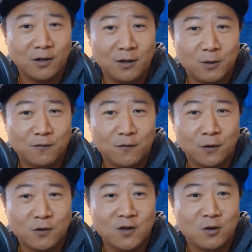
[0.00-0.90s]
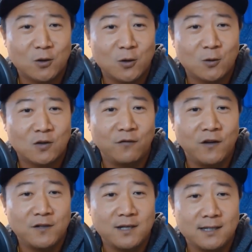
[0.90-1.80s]
It was first introduced
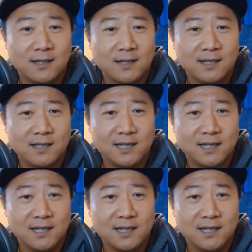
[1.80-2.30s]
15-16